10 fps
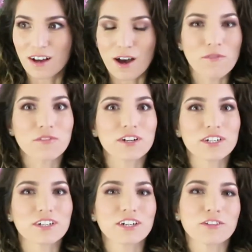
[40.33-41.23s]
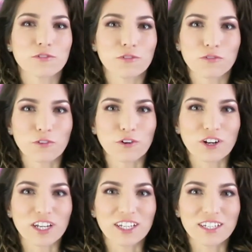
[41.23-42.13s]
I'm very grateful
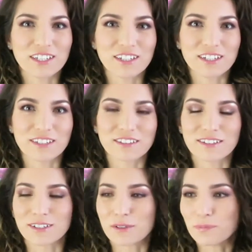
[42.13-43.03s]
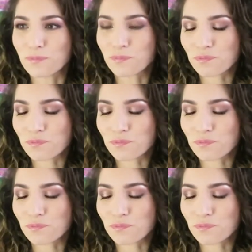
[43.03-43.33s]
for. And um,